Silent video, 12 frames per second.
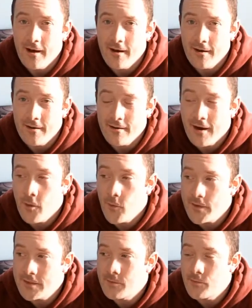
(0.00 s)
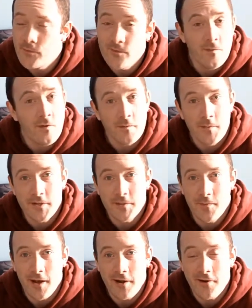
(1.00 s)
I was very much a
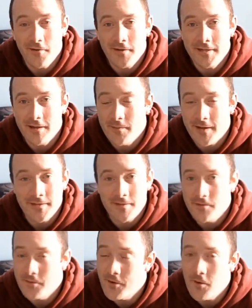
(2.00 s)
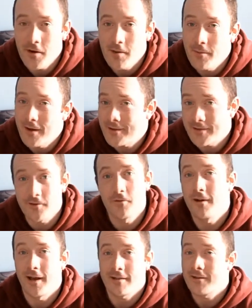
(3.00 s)
minority at my school. No one at my
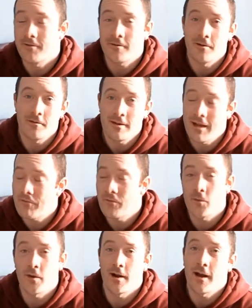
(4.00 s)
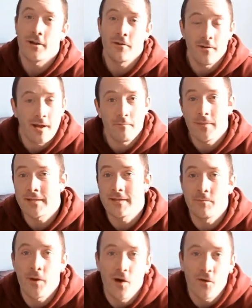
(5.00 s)
school liked Hulk Hogan. Everyone I knew liked
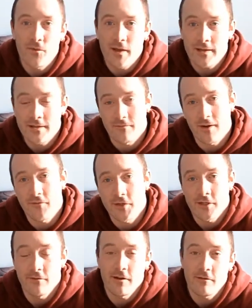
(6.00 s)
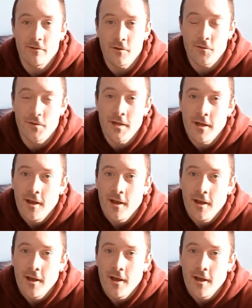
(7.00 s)
Mr. Perfect and Ravishing Rick Rude.